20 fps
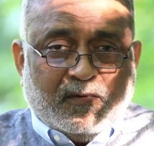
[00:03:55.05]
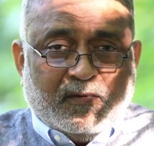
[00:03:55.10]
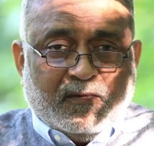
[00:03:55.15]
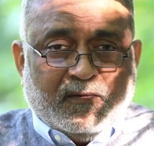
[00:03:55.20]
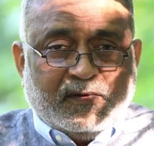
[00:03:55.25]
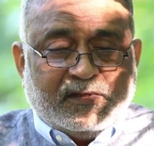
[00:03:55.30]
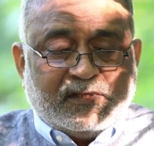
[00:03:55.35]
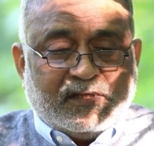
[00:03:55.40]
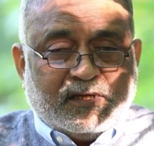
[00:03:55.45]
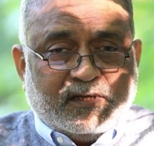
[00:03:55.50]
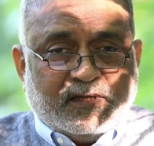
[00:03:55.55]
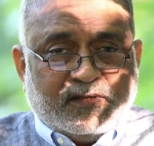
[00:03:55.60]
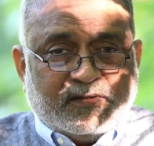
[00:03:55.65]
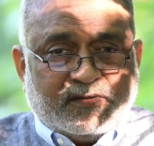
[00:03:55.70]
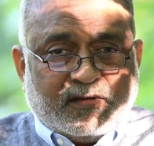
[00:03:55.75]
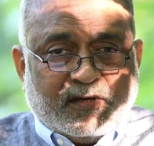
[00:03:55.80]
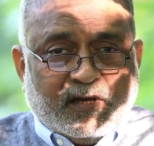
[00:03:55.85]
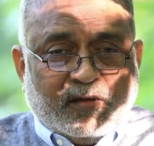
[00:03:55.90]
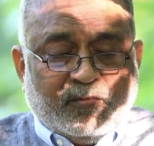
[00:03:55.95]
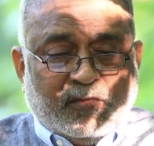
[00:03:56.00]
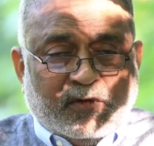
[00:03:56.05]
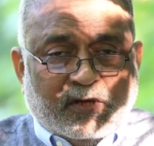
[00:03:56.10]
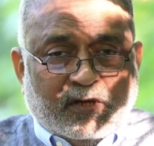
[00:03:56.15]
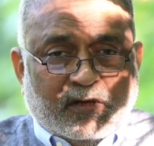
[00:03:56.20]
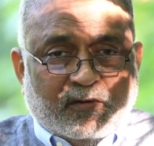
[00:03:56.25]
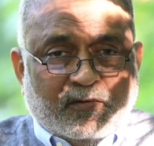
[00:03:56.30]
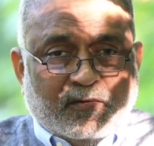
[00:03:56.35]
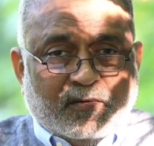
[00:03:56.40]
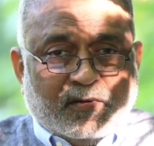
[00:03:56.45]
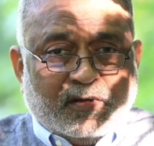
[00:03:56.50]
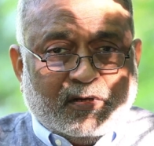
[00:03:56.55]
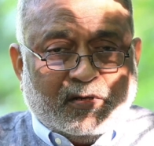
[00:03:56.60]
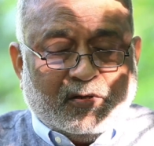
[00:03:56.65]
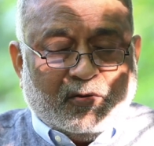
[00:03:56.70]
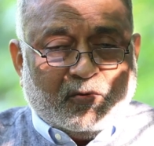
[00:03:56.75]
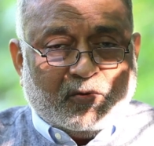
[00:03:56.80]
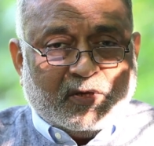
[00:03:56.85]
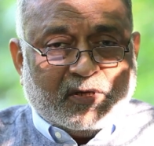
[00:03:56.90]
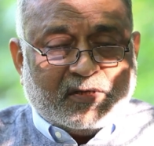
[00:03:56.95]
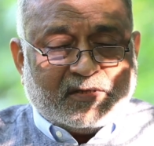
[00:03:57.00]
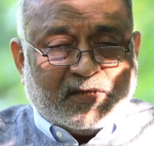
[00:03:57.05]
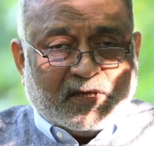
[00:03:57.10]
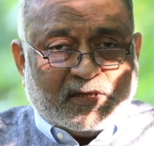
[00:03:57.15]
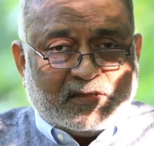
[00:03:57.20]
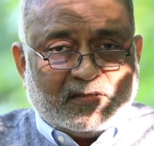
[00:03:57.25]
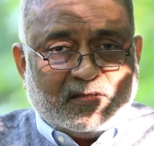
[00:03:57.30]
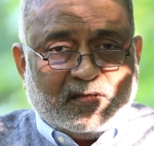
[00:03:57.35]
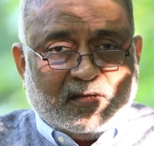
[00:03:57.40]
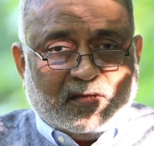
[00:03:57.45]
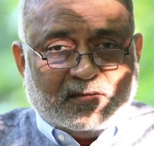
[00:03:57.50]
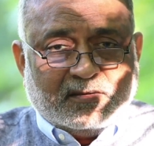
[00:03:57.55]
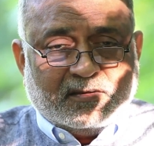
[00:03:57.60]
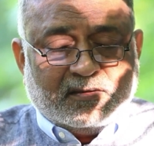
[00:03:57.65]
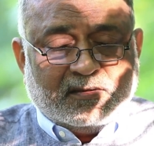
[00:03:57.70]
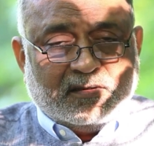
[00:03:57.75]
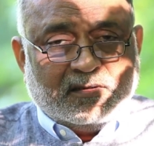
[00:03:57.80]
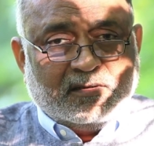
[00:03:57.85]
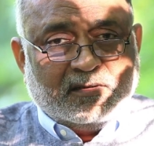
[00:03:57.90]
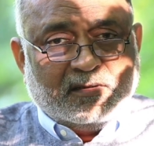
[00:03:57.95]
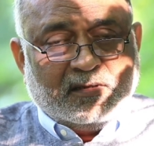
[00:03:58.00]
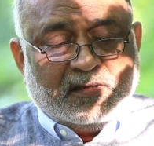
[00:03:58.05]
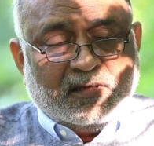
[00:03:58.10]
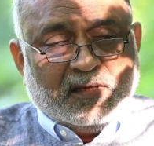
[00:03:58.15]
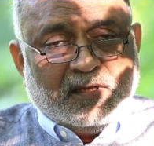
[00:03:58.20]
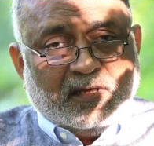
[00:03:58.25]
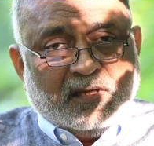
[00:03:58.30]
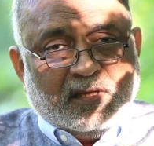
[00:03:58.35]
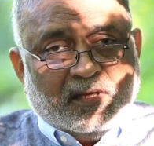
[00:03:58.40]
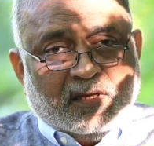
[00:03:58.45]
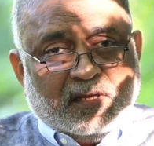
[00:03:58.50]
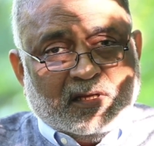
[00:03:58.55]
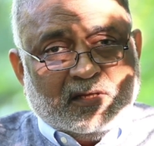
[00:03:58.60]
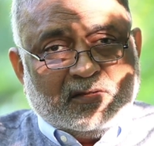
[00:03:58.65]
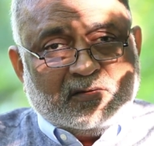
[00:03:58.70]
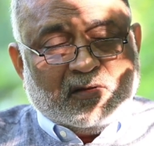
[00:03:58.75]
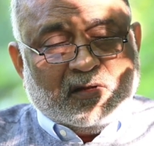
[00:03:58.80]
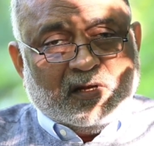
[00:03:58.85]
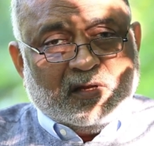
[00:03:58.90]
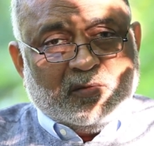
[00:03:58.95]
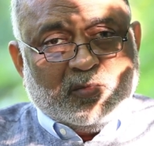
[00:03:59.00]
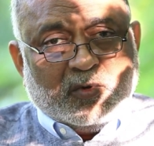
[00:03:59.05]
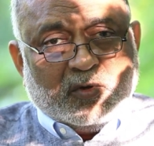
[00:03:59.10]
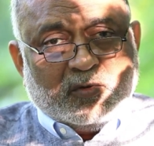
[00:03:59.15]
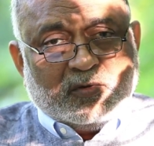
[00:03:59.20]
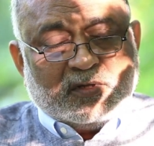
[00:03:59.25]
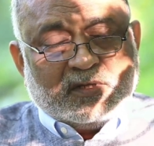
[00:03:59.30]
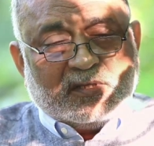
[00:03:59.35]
which are described in our yogic shastras is all about